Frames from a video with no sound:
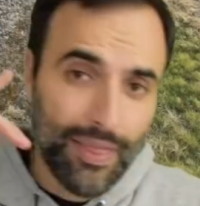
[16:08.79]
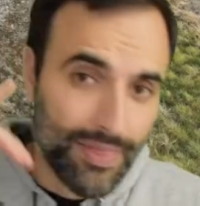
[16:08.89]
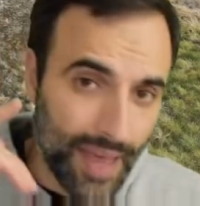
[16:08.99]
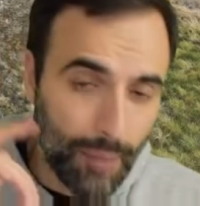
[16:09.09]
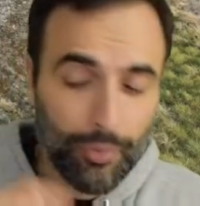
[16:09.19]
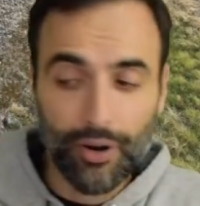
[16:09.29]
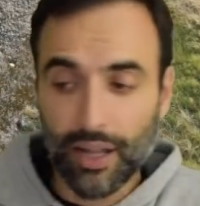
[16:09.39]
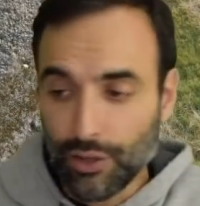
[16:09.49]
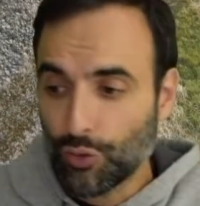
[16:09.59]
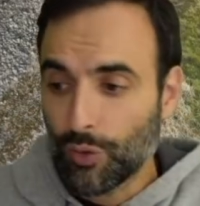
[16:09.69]
That part
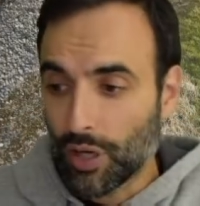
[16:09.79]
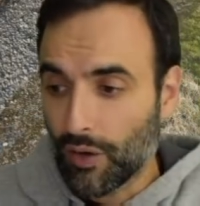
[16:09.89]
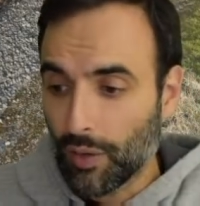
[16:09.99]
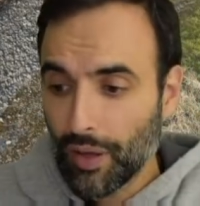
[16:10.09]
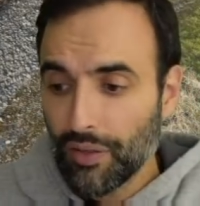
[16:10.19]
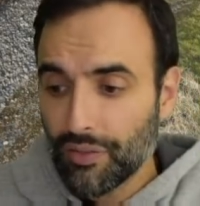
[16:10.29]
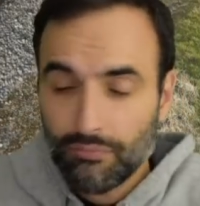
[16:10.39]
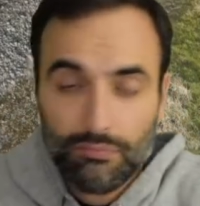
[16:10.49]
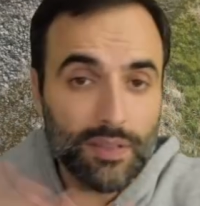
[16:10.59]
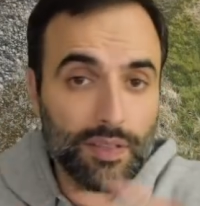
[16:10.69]
I do agree with.
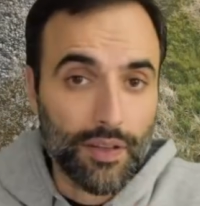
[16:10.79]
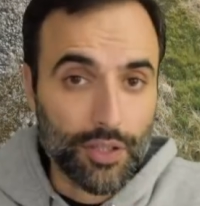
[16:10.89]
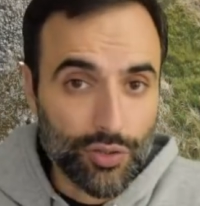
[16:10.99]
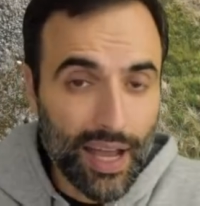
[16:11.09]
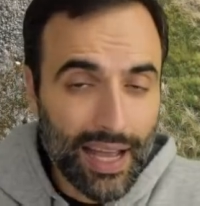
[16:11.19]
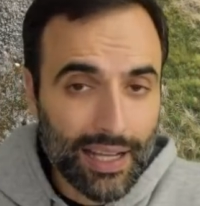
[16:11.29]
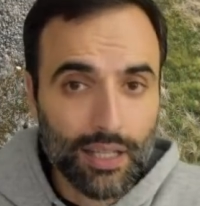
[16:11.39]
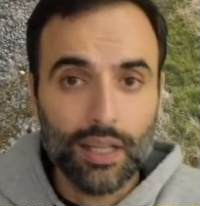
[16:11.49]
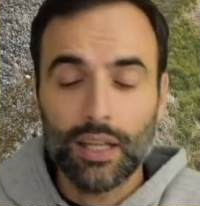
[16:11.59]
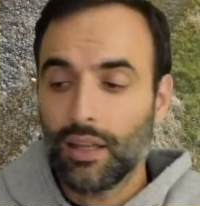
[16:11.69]
It's on the track.
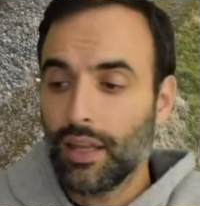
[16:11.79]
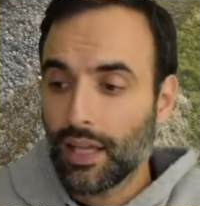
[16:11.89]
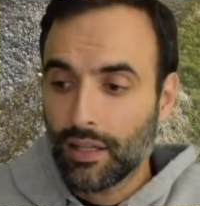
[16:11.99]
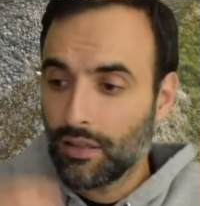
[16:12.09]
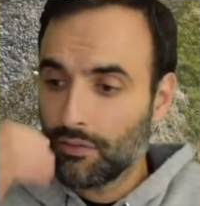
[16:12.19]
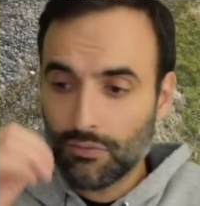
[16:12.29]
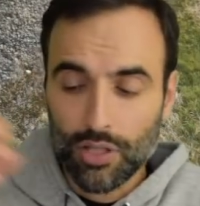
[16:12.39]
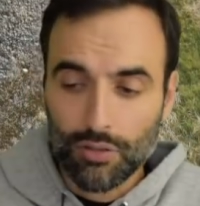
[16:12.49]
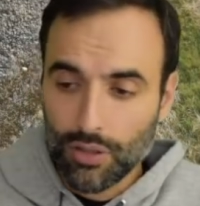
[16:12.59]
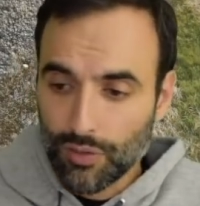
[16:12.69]
They can, you
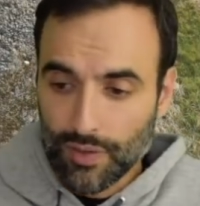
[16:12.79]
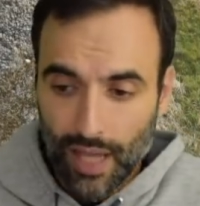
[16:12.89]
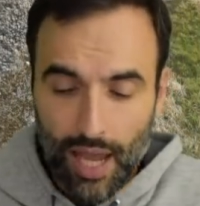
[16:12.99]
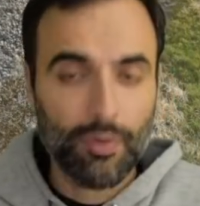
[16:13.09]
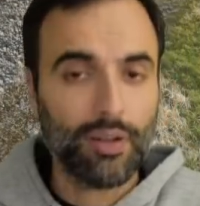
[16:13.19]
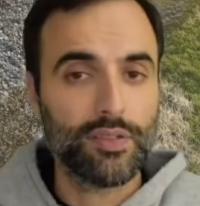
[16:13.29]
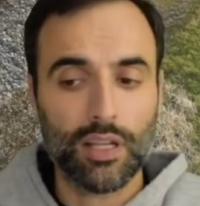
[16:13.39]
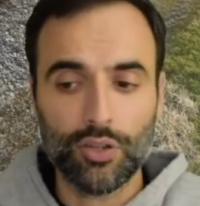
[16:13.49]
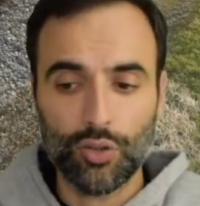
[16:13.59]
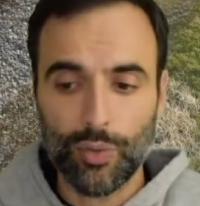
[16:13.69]
know, use cameras. They
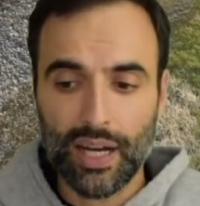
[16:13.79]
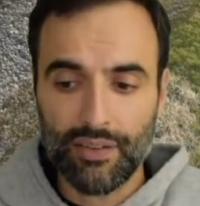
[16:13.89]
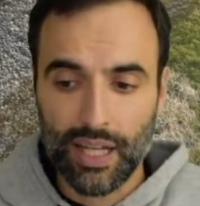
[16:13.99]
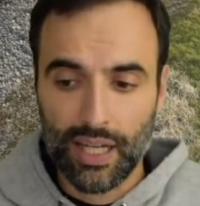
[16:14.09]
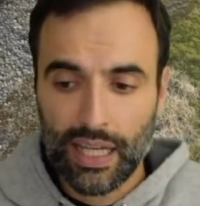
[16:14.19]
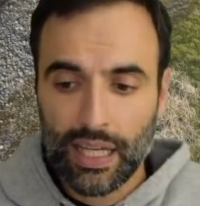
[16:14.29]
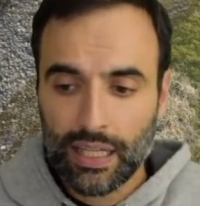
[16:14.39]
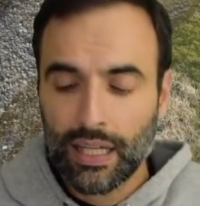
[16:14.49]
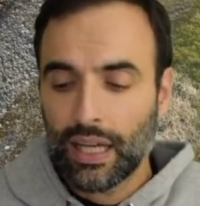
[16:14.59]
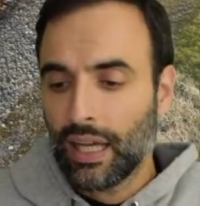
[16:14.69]
can do whatever they
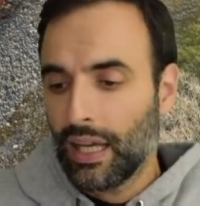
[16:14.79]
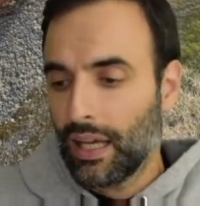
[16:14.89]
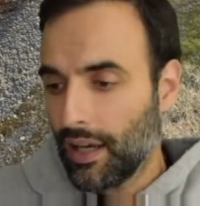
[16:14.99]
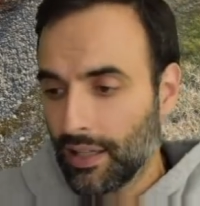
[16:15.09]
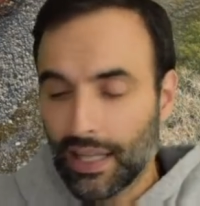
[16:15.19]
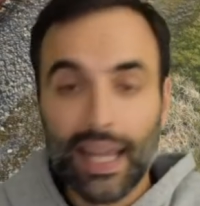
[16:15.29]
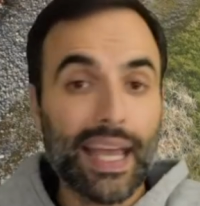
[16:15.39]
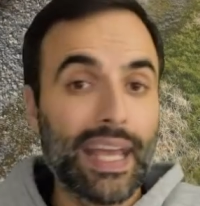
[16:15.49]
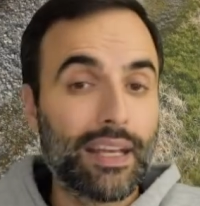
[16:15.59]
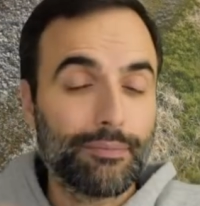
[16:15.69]
need.
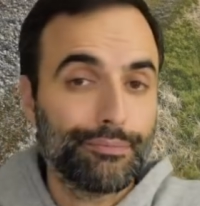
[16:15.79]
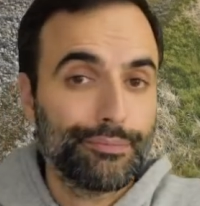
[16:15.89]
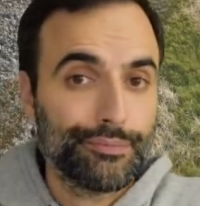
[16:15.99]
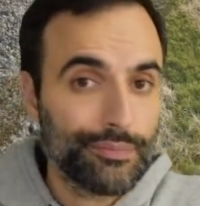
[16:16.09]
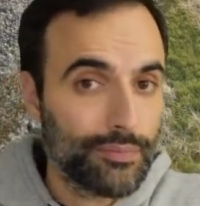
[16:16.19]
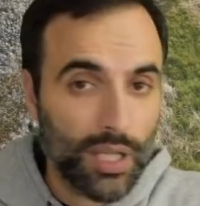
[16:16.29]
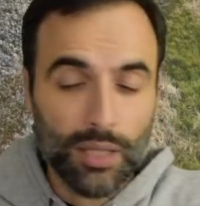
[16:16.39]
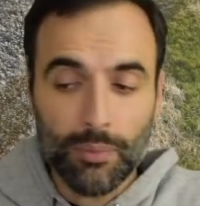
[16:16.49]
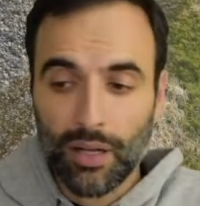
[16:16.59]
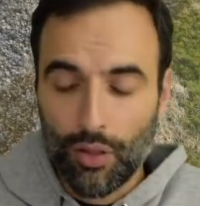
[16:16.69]
Unlike
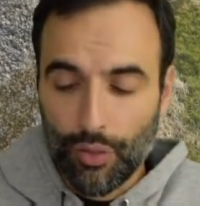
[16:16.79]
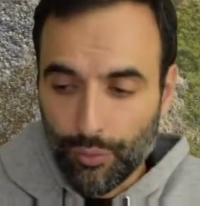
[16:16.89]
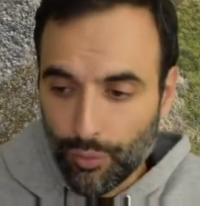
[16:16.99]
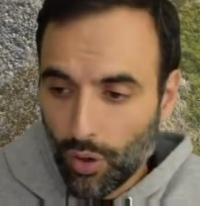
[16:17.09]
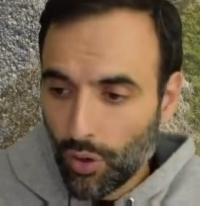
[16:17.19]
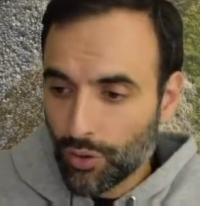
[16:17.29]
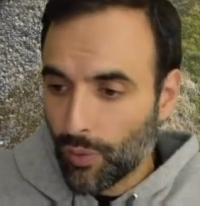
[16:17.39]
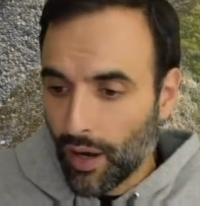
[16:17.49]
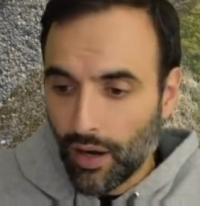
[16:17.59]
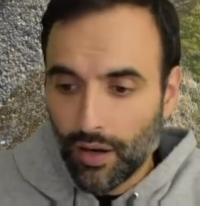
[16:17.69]
in the middle of the road
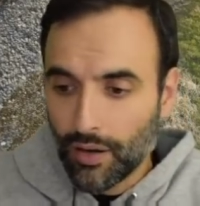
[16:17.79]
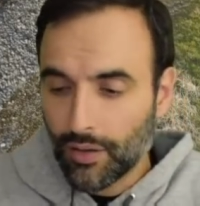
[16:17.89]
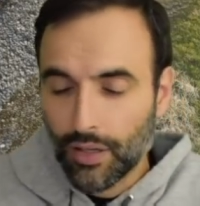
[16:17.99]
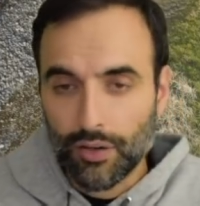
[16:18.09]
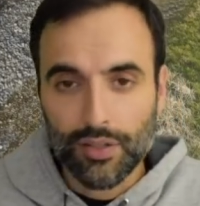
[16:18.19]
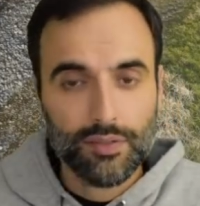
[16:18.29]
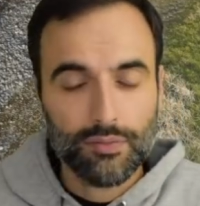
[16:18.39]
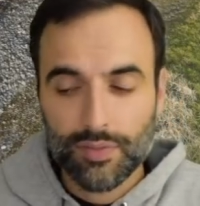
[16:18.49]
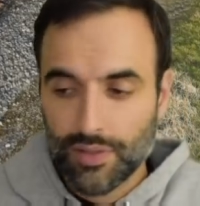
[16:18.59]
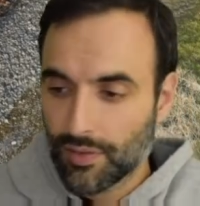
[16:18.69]
where, you know, you
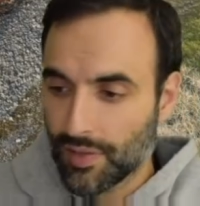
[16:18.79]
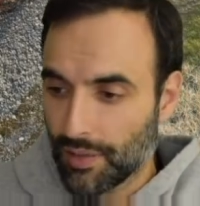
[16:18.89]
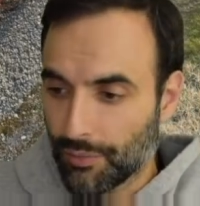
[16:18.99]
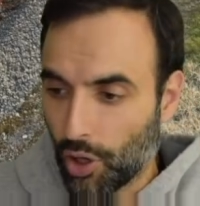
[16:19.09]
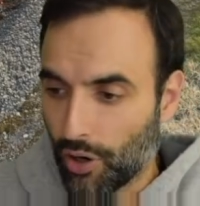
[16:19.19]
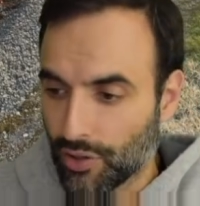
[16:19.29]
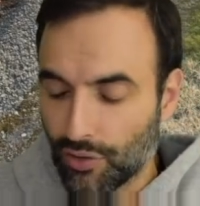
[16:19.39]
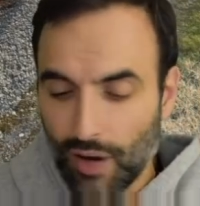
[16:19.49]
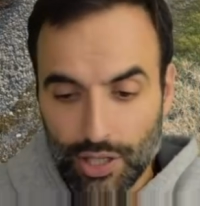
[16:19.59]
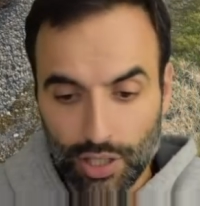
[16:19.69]
still see cars
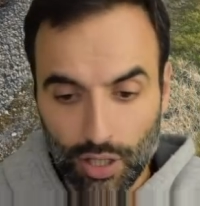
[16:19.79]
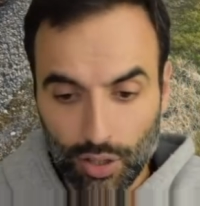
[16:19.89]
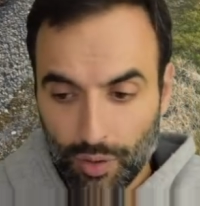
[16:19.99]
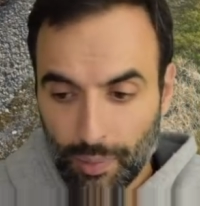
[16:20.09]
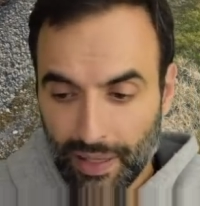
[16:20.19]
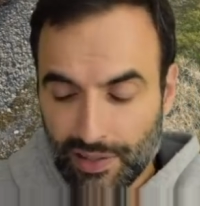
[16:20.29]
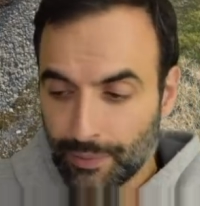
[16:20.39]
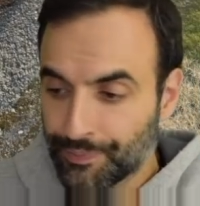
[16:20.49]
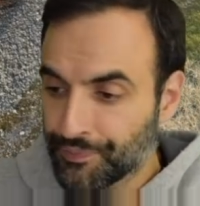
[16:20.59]
crashing all over the place.